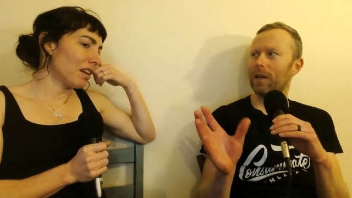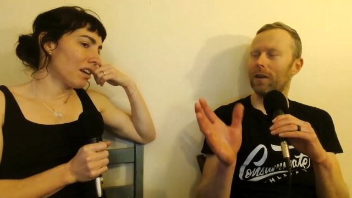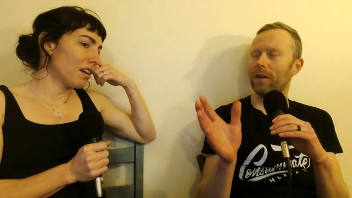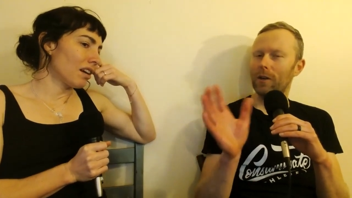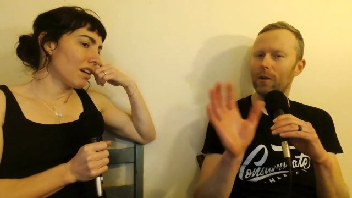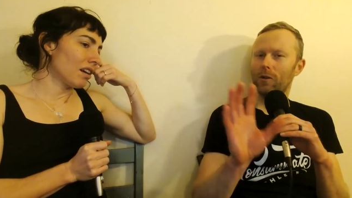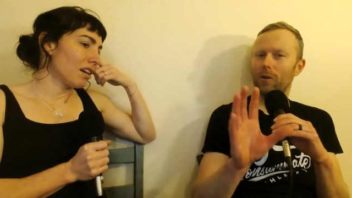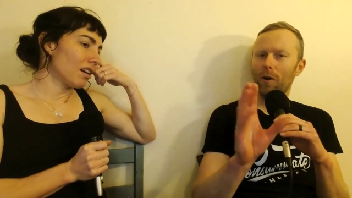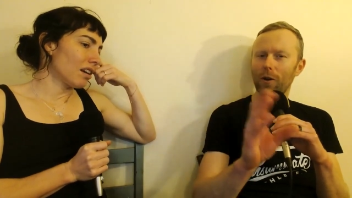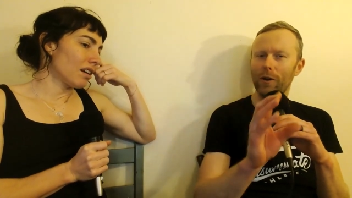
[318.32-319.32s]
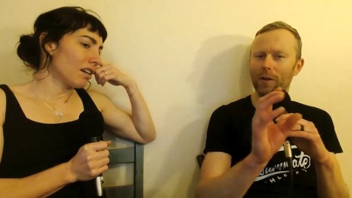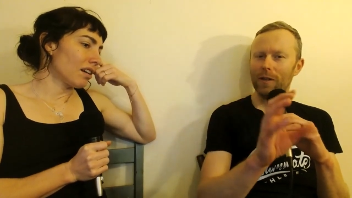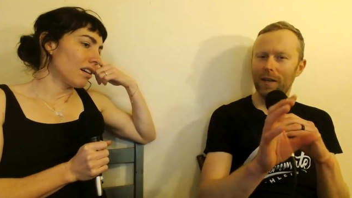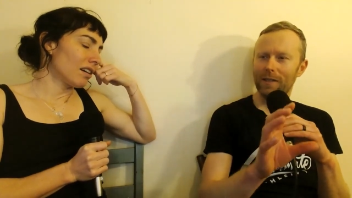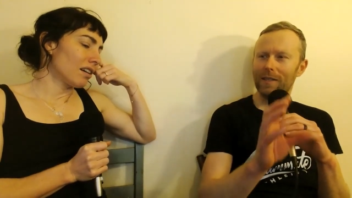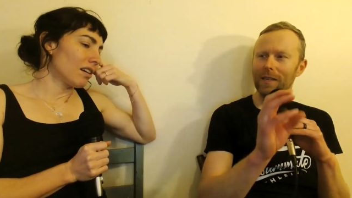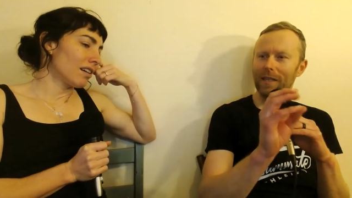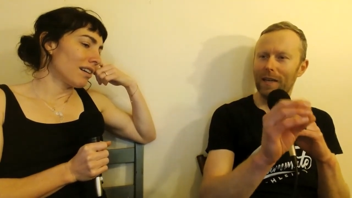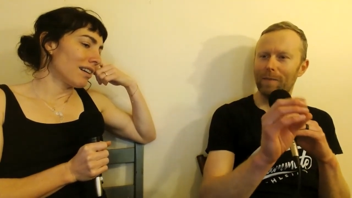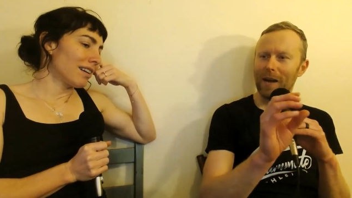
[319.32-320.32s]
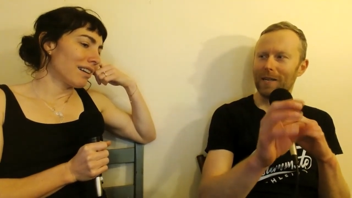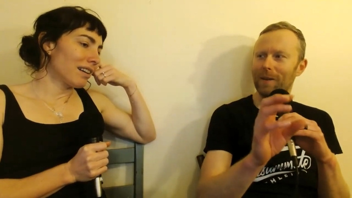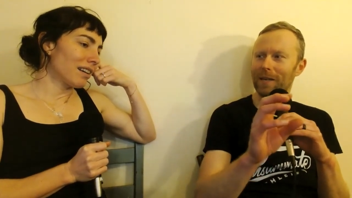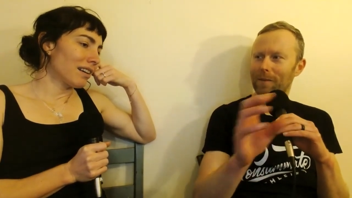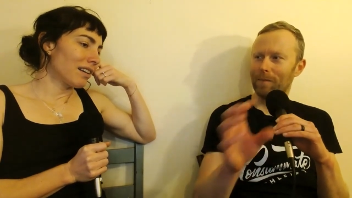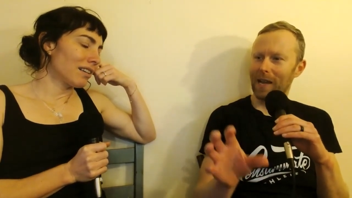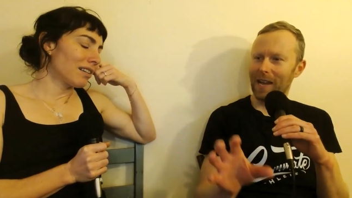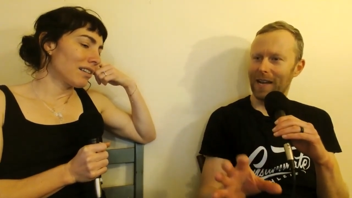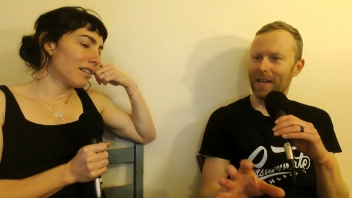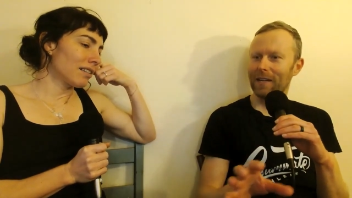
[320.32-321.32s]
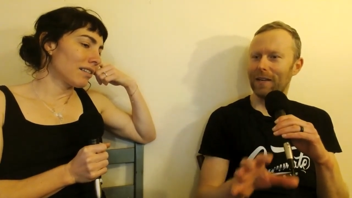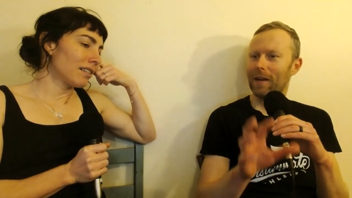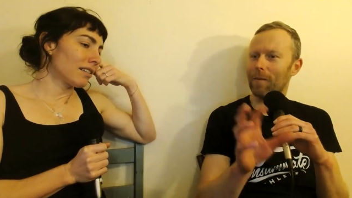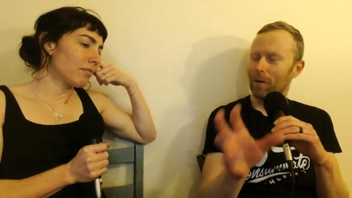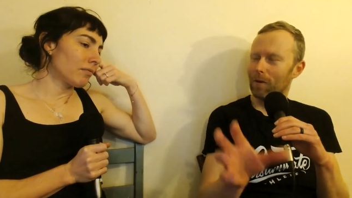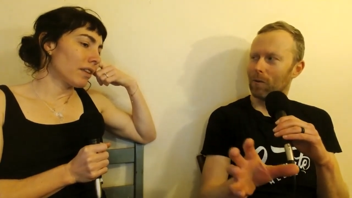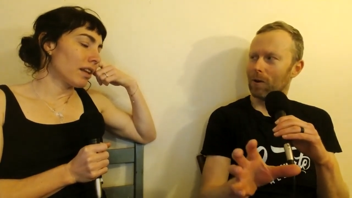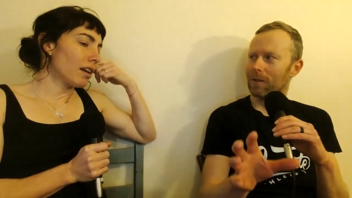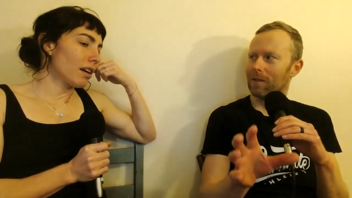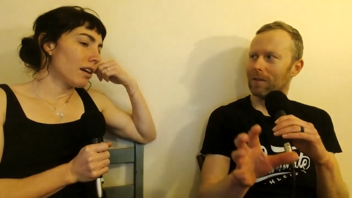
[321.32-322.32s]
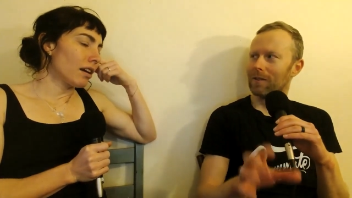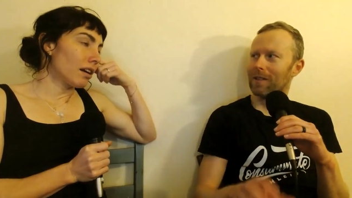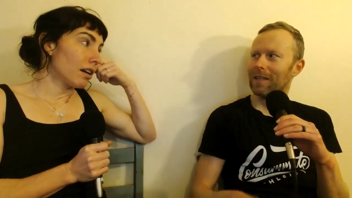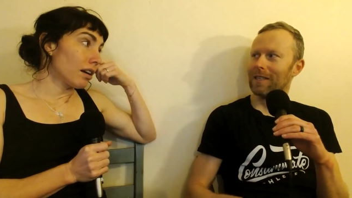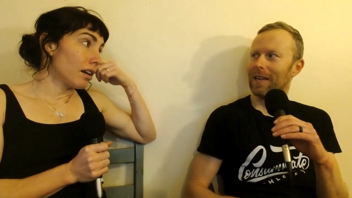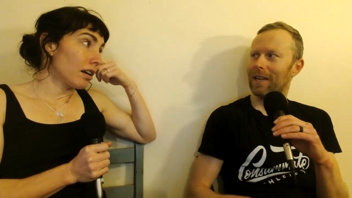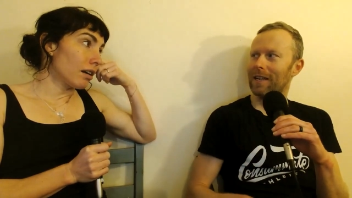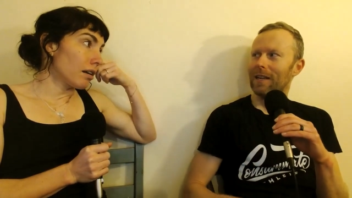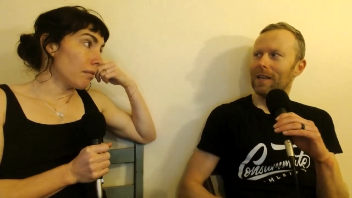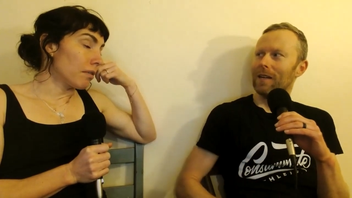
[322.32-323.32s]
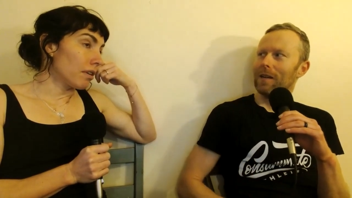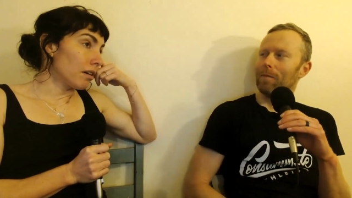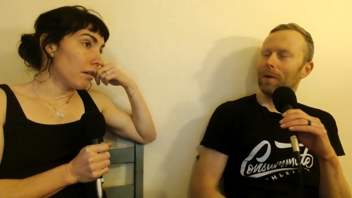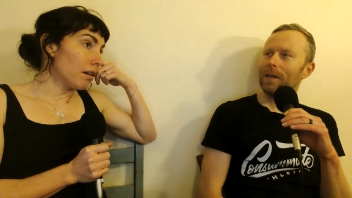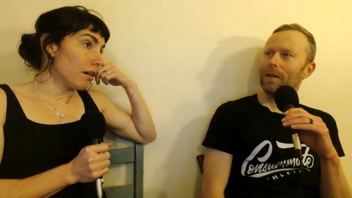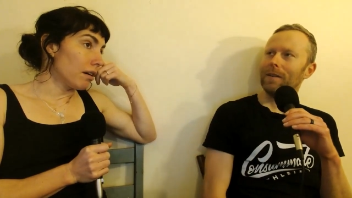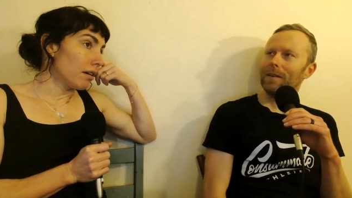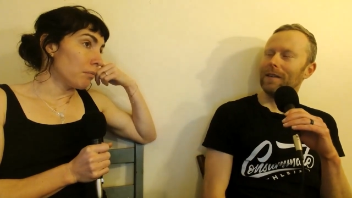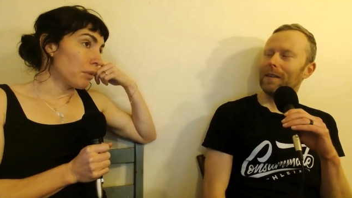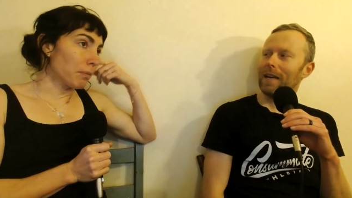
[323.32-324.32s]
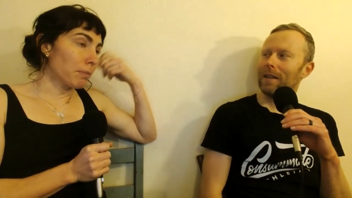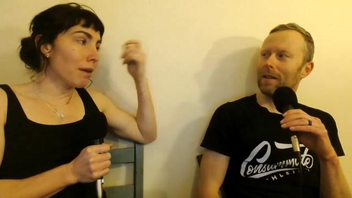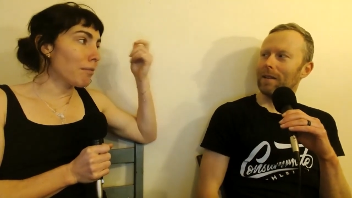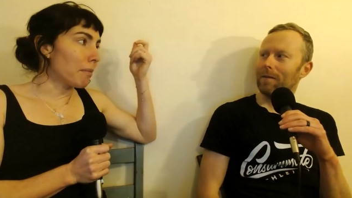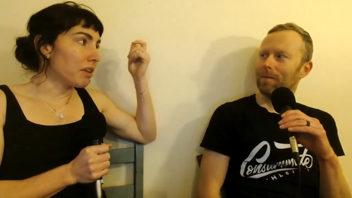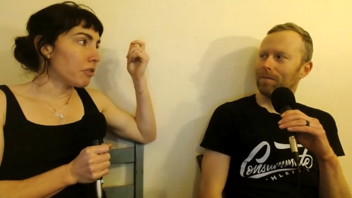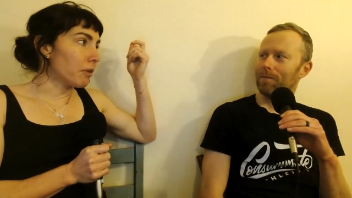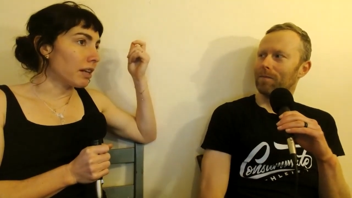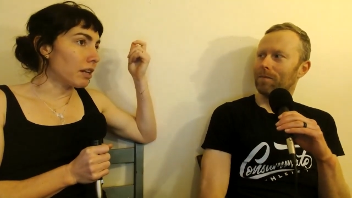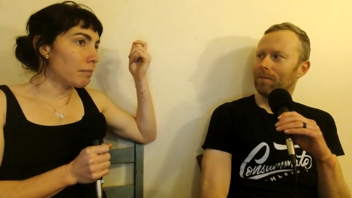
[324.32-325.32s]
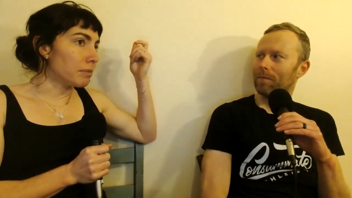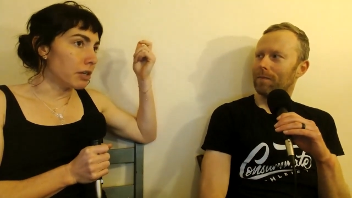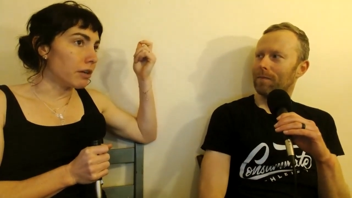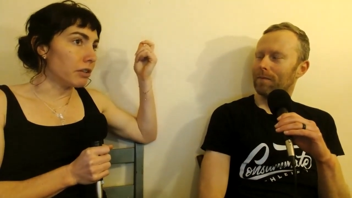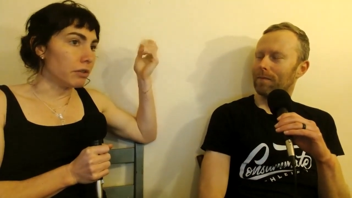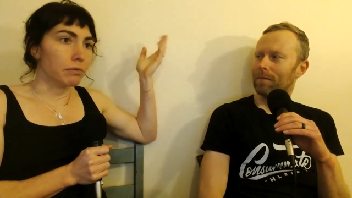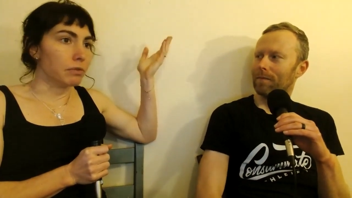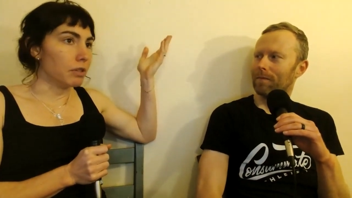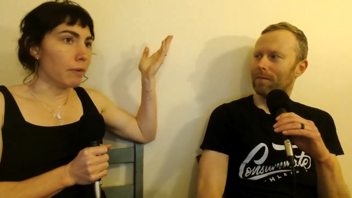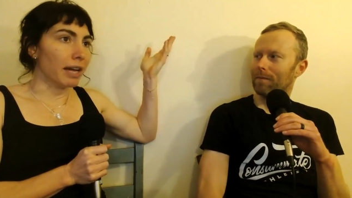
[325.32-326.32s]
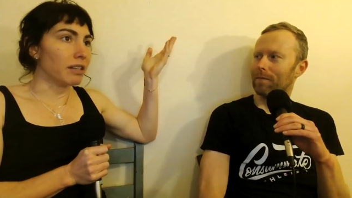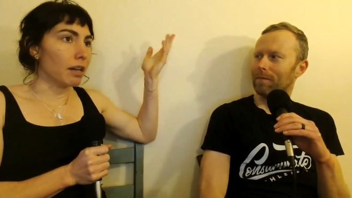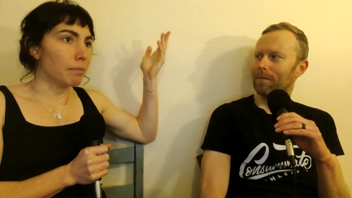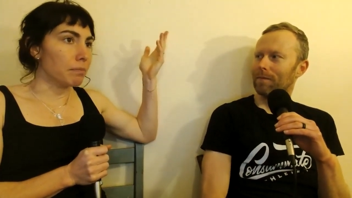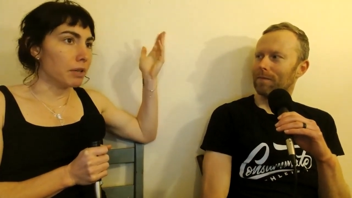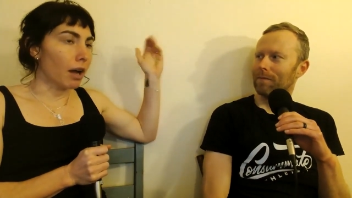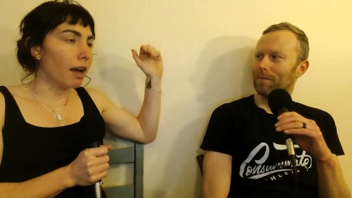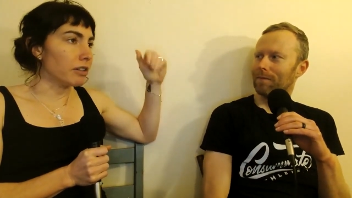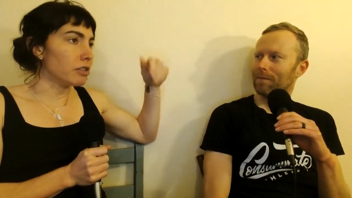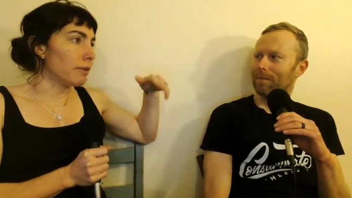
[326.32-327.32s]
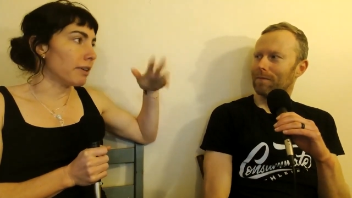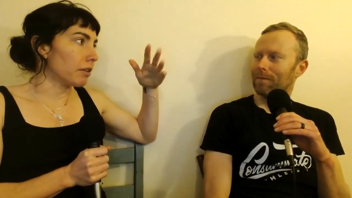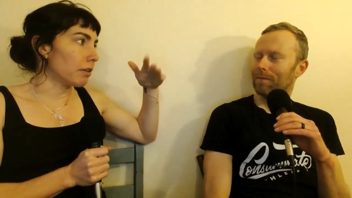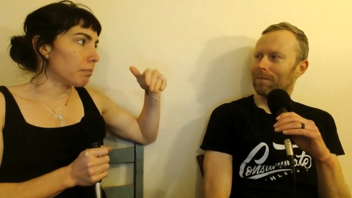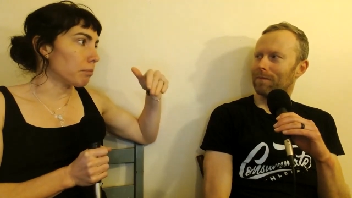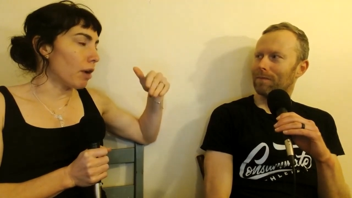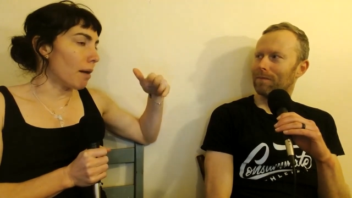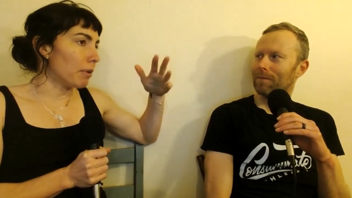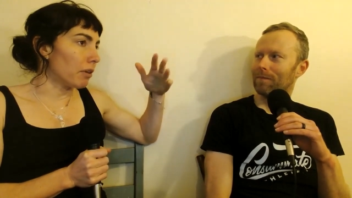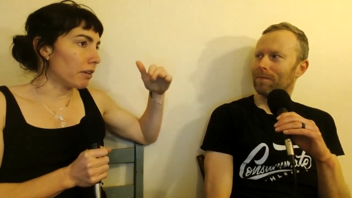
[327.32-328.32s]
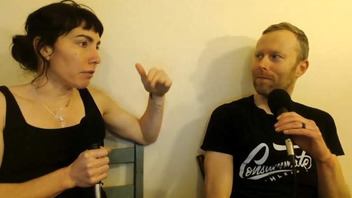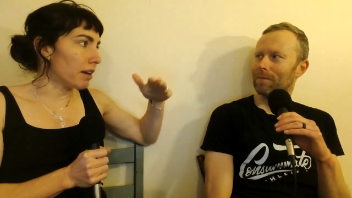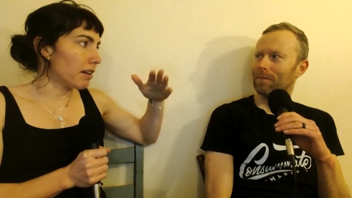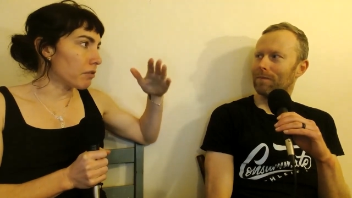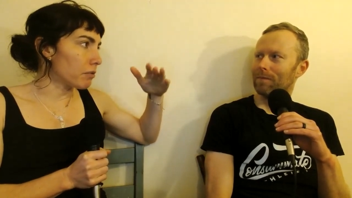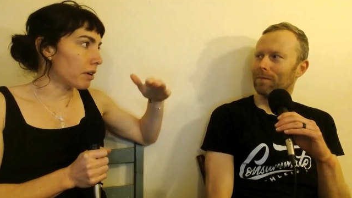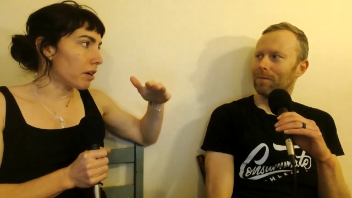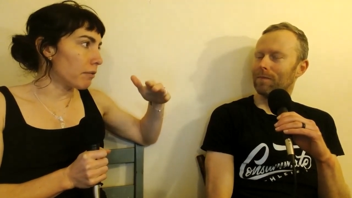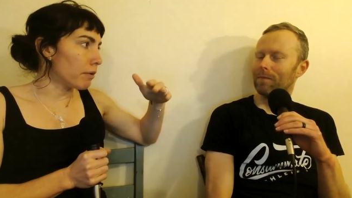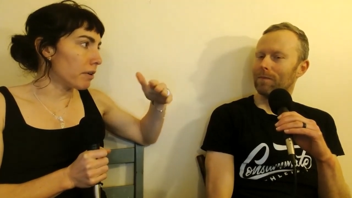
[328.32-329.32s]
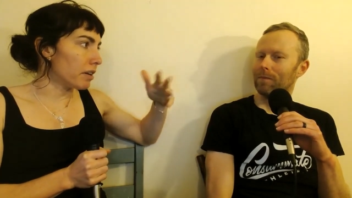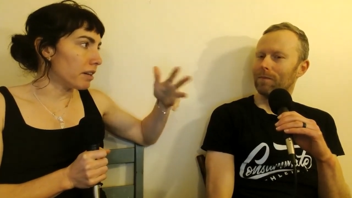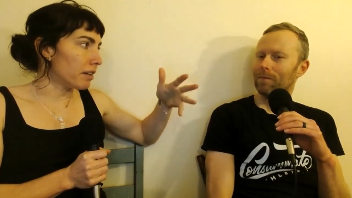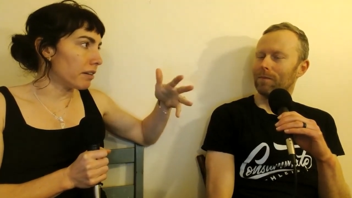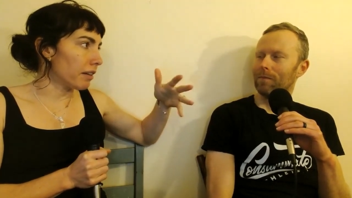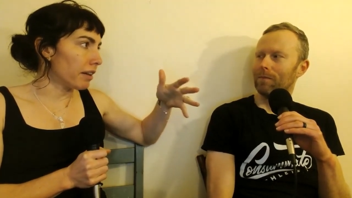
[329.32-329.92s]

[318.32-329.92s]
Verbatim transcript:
Speaker 1: in there. You know, you don't do all your intensity like back to back to back and number of works so uh, it's in a day, but
Speaker 2: but yeah. the problem is you end up do you you end up not doing the proper like rest recovery